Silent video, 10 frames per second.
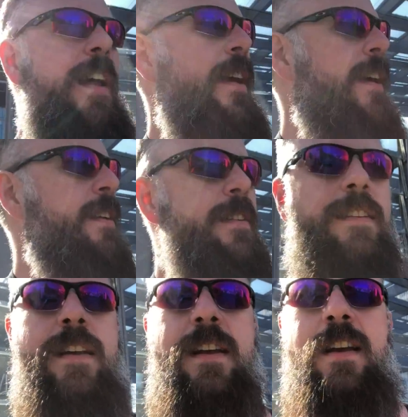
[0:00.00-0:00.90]
and
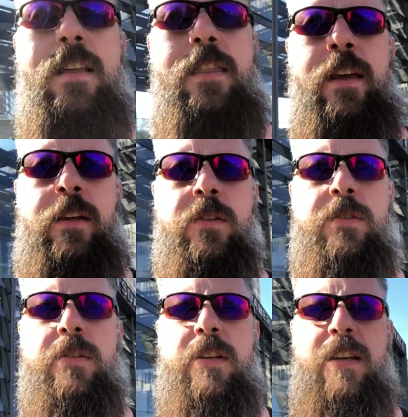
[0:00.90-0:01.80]

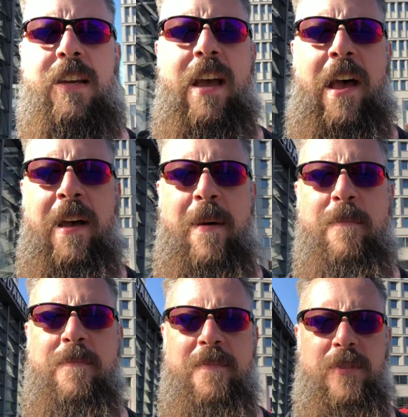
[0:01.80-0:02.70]
things
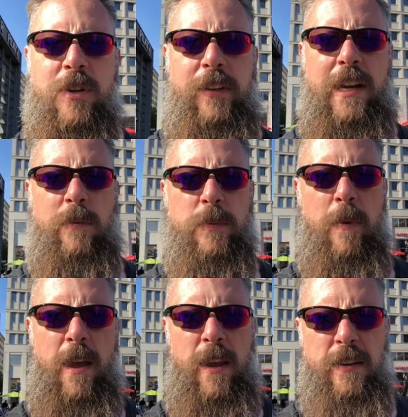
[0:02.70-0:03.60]
certainly come to
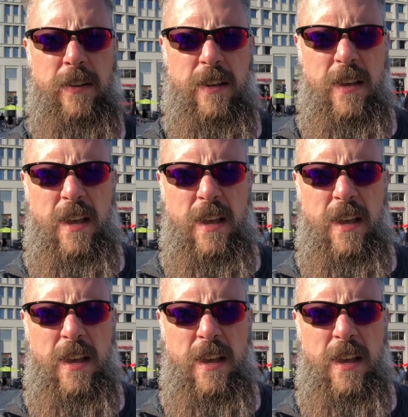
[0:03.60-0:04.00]
mind.